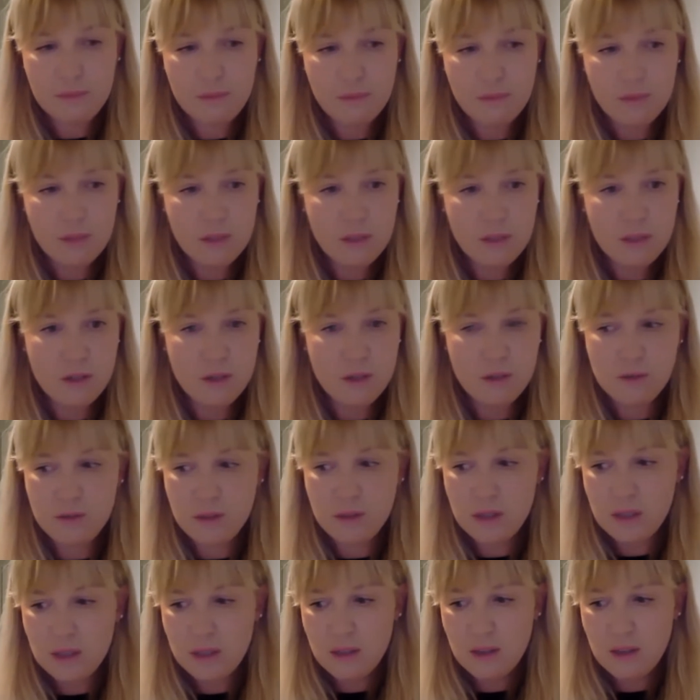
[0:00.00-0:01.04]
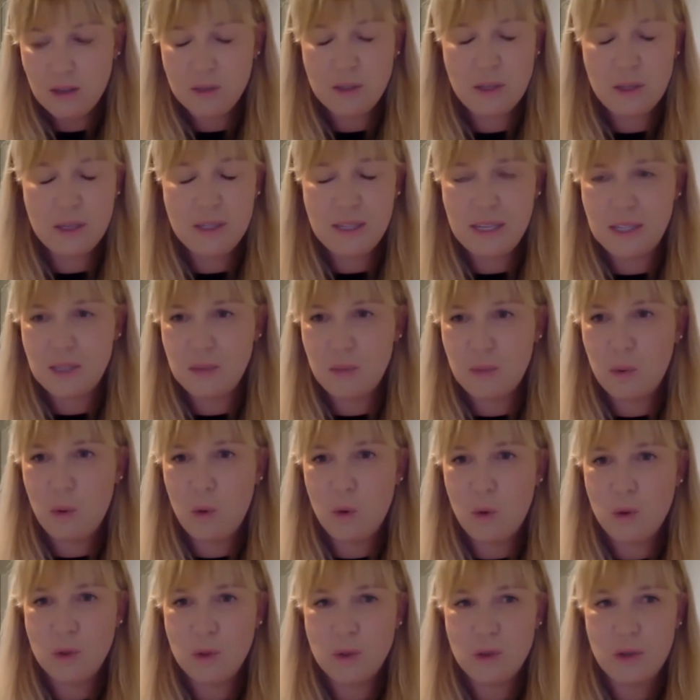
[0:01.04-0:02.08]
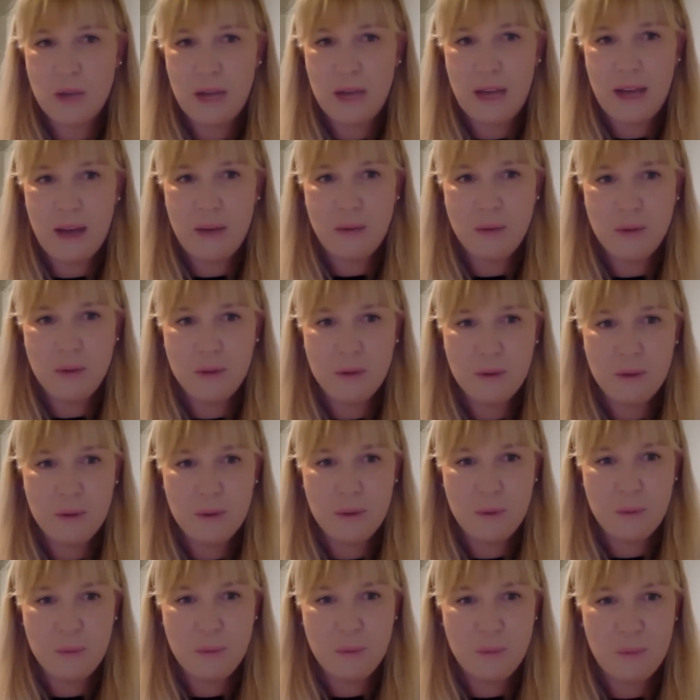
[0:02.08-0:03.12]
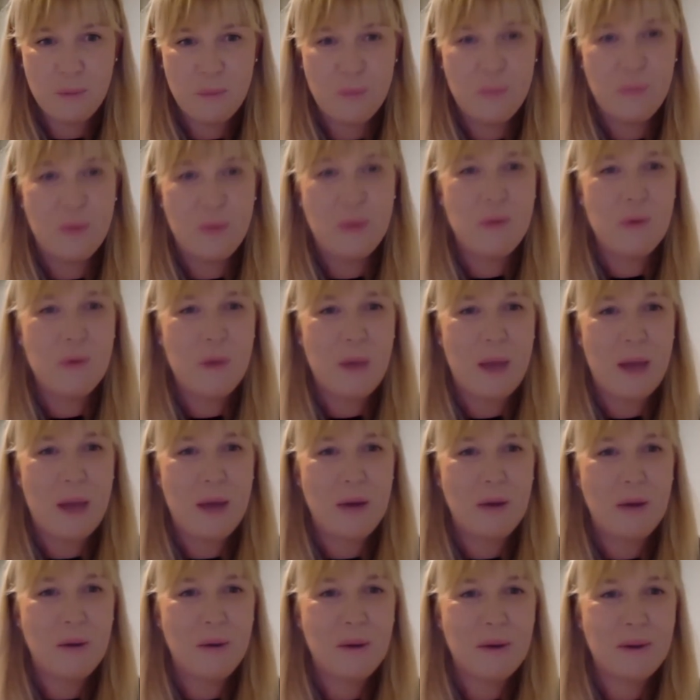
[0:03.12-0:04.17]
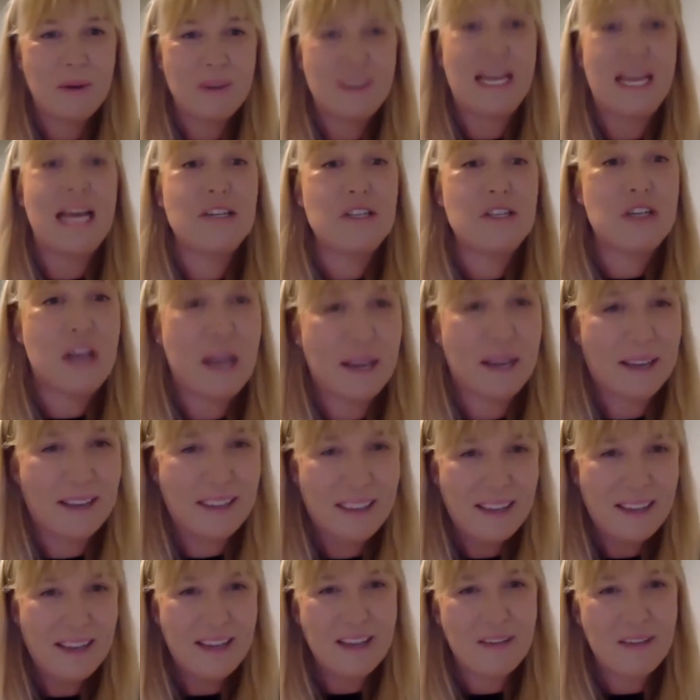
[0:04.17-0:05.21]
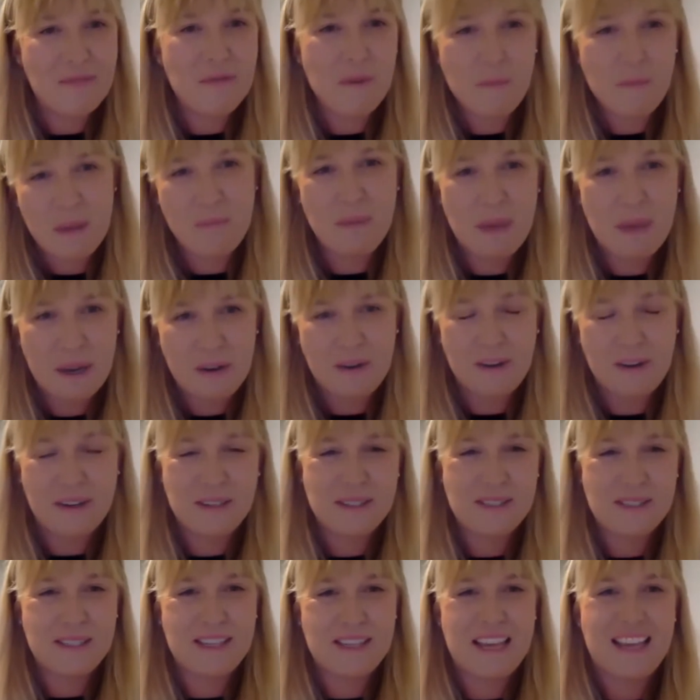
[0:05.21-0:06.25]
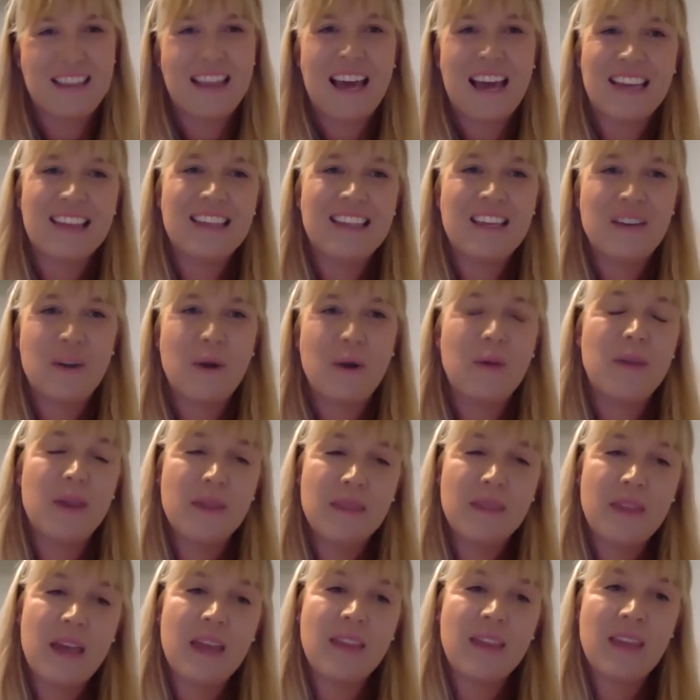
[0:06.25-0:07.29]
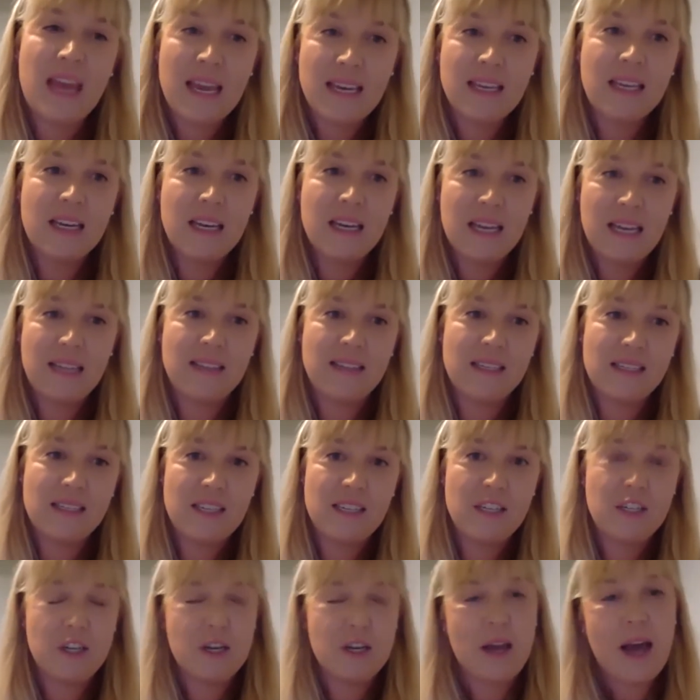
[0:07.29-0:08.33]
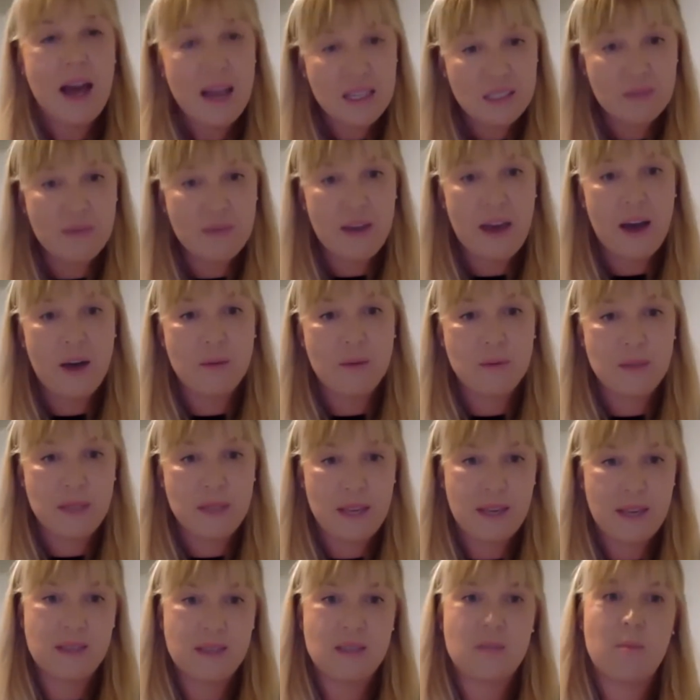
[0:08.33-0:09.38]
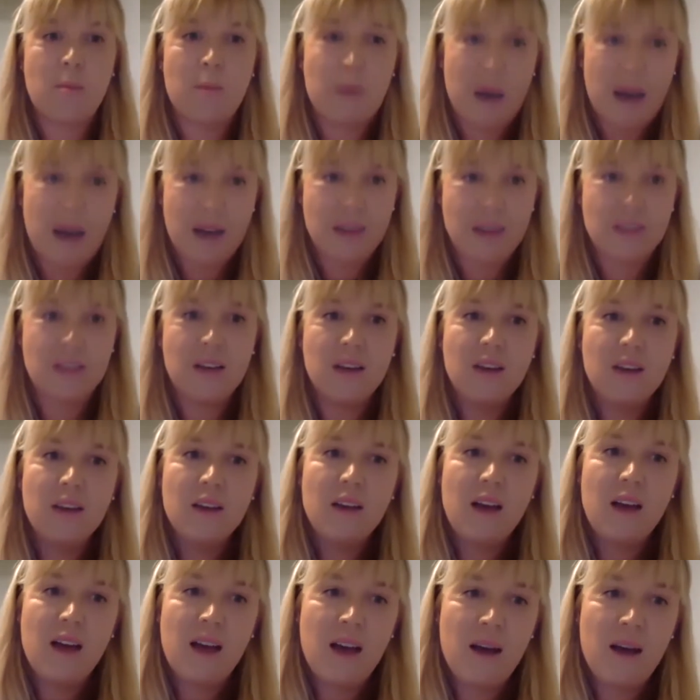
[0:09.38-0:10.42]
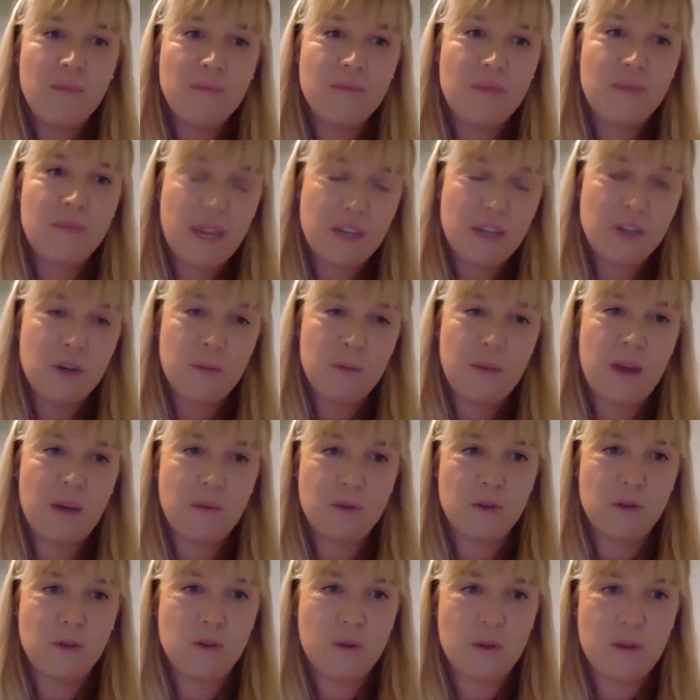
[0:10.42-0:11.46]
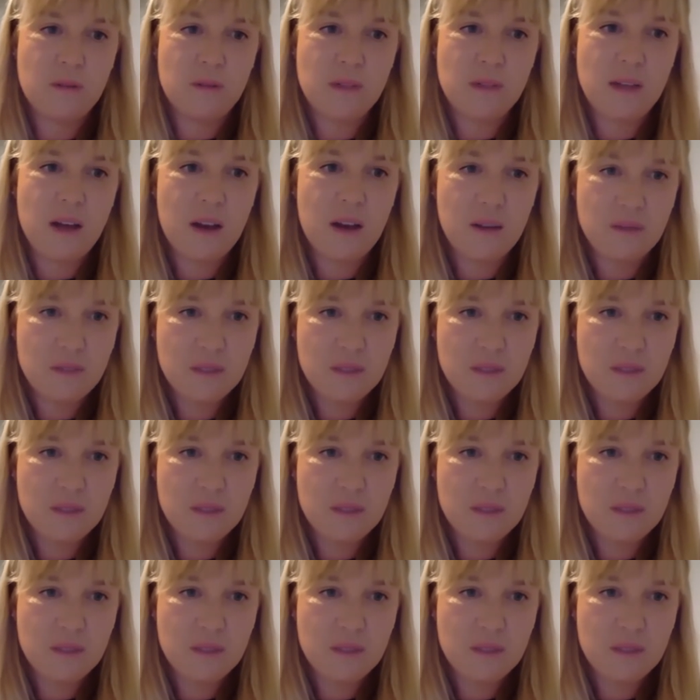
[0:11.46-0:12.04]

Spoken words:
support, with minimal adult teaching from their parents, that they know that they can lead the session. Ask for help, yes, but they should be able to do it themselves.